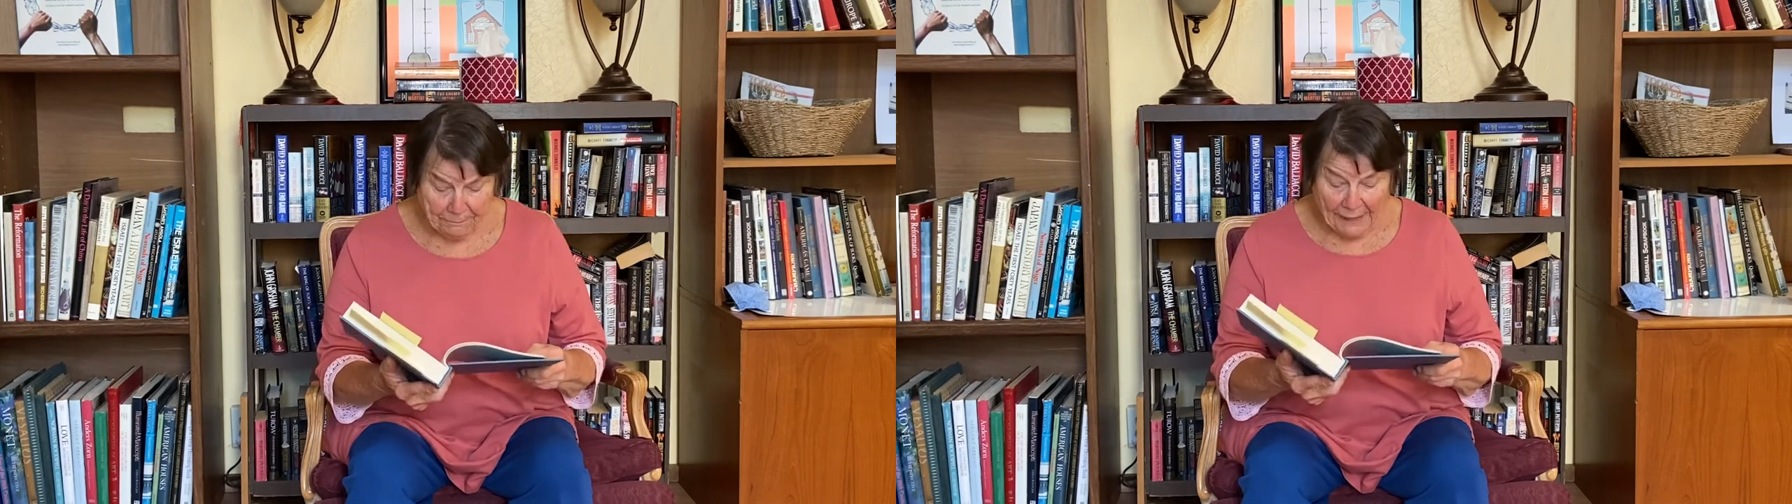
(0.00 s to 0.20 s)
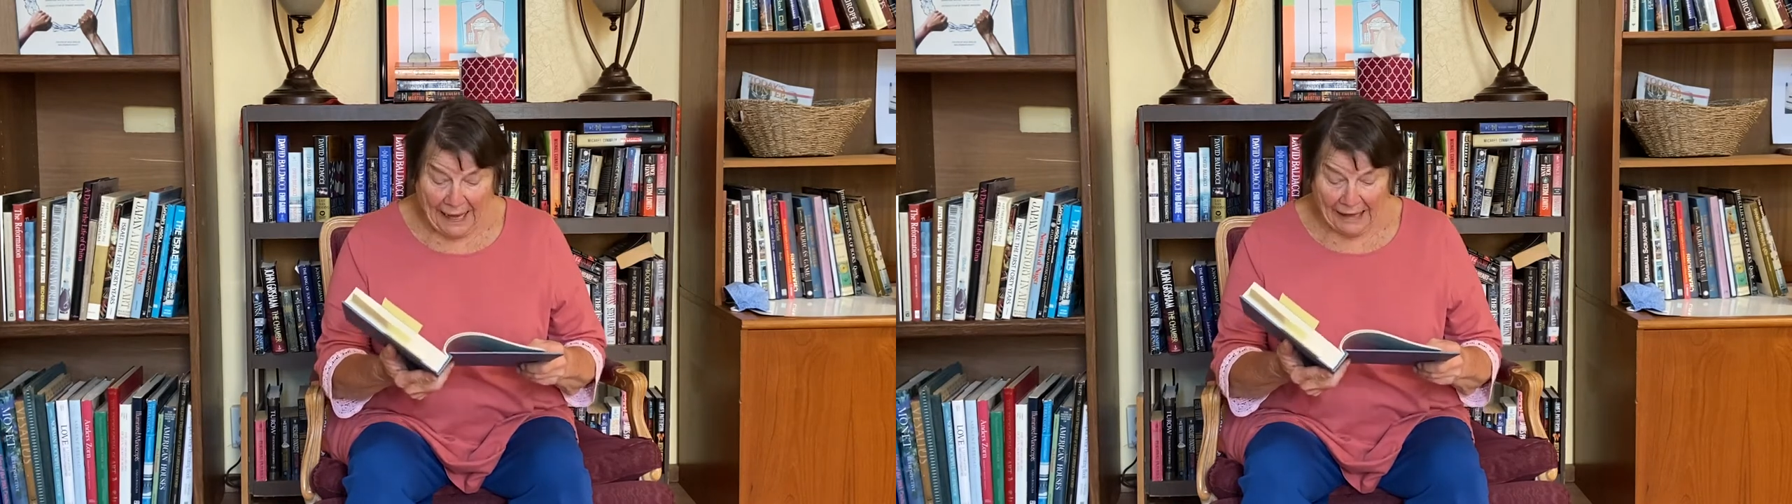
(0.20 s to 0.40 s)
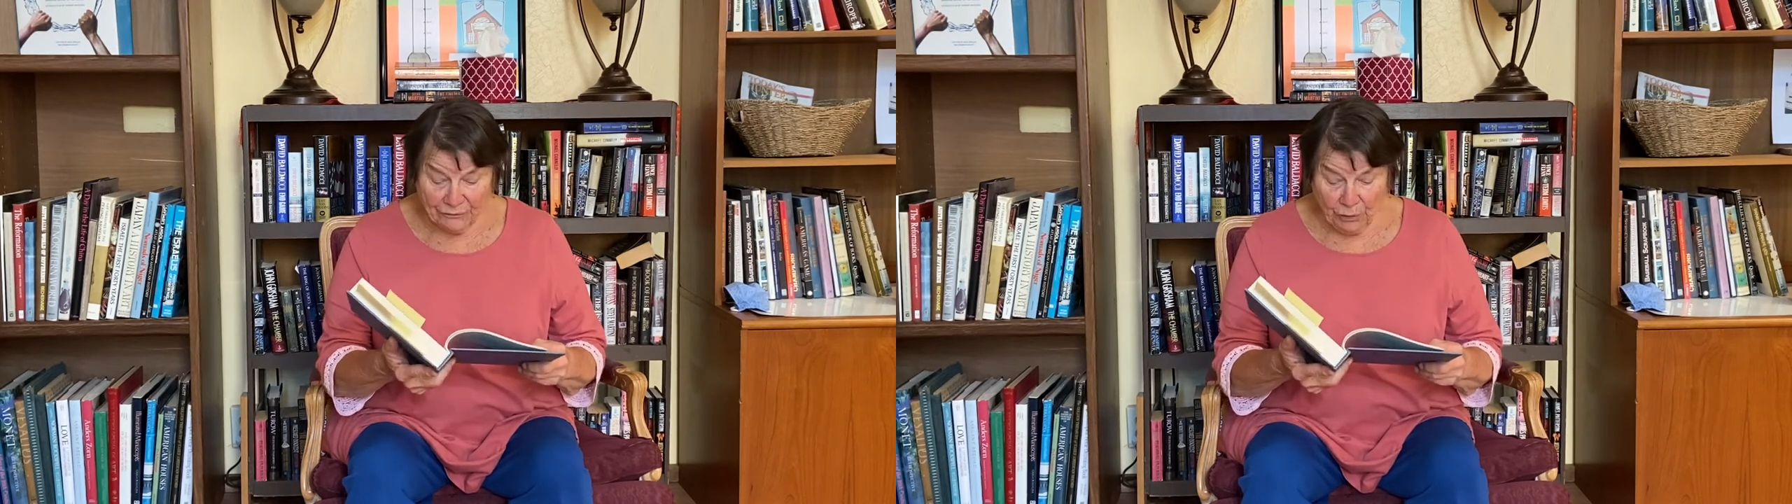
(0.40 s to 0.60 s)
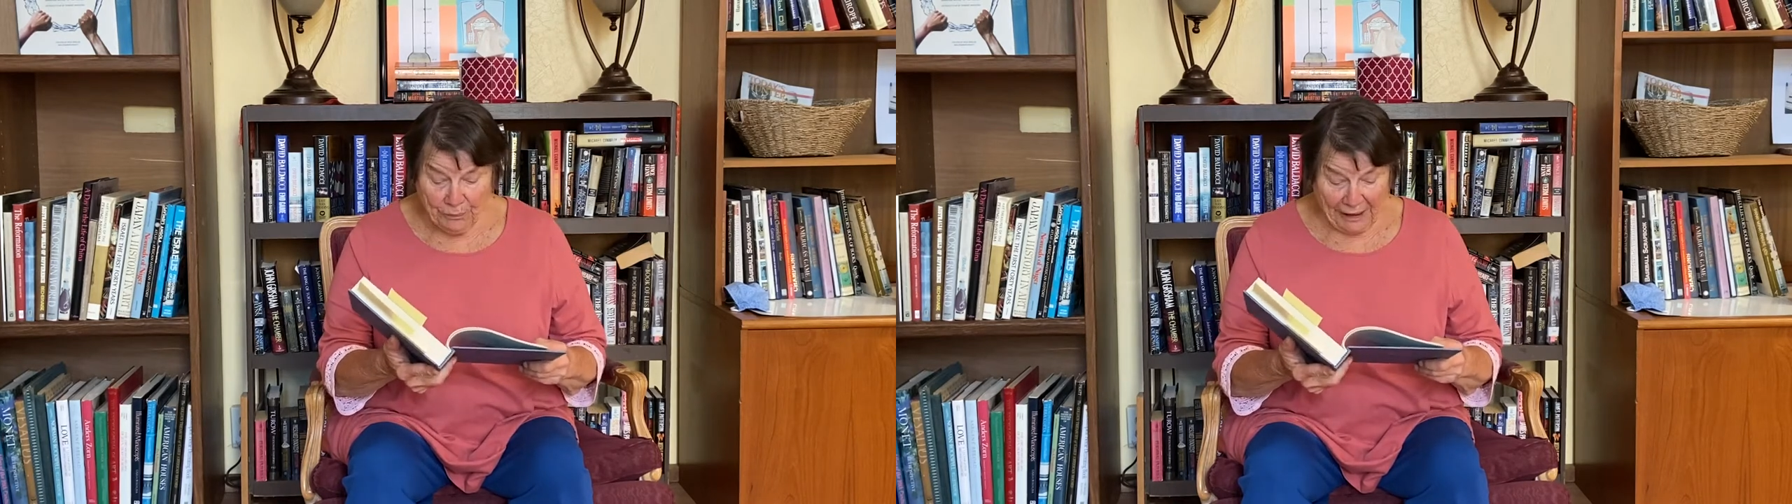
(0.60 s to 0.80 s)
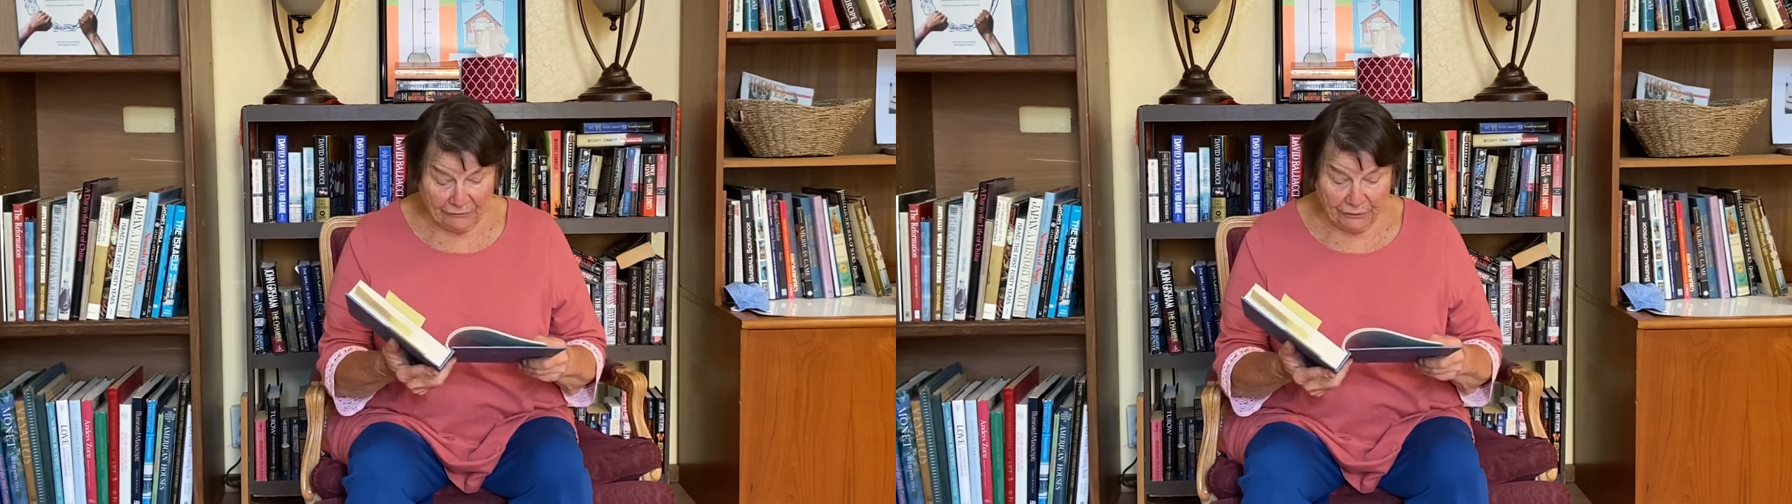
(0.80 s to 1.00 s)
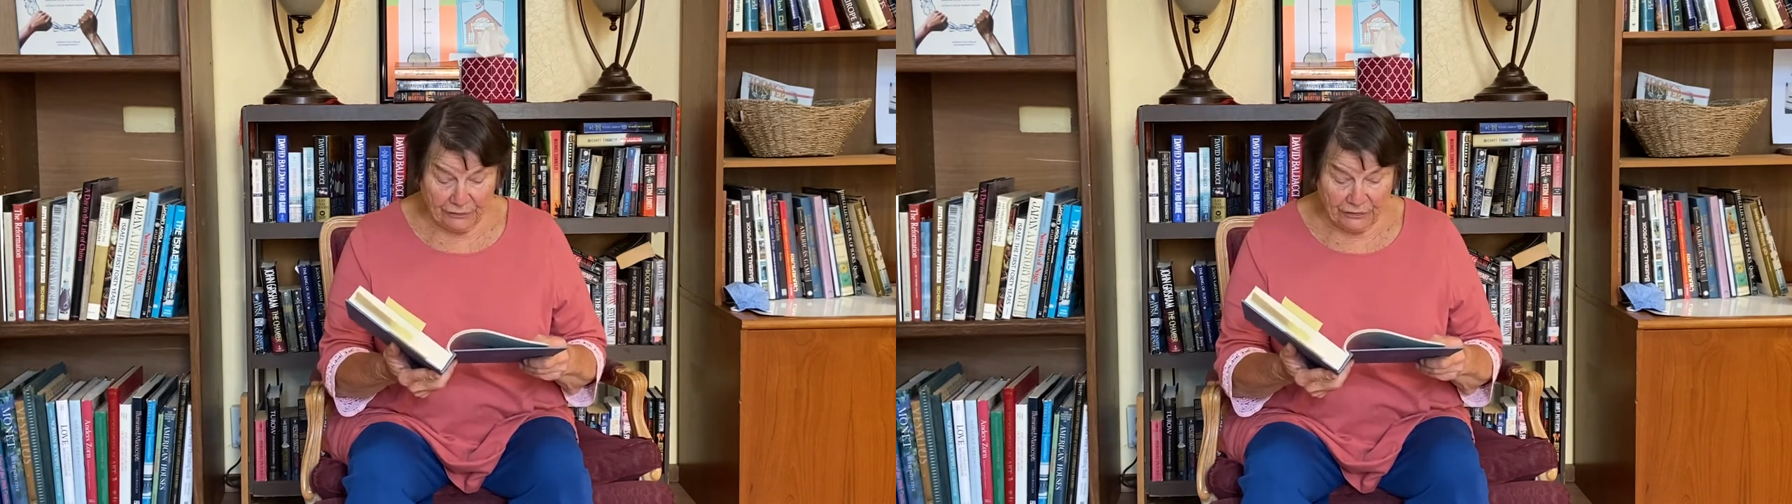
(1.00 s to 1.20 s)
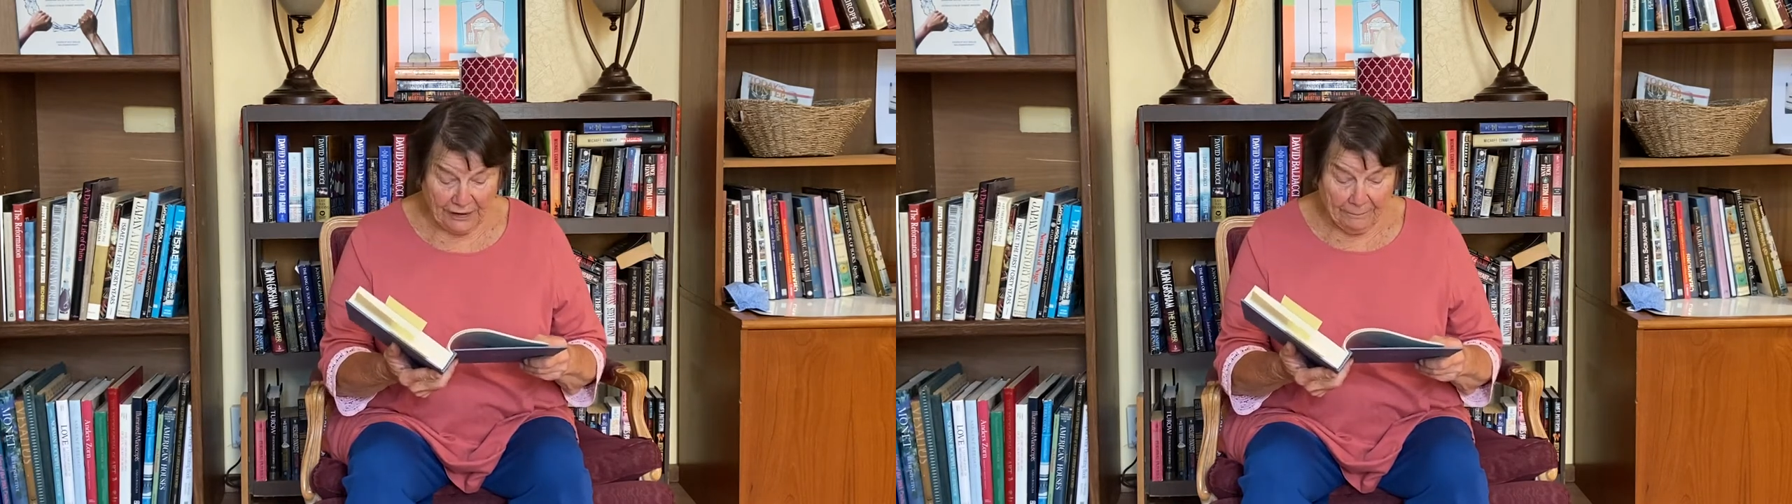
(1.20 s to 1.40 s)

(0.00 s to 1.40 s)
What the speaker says: After breakfast,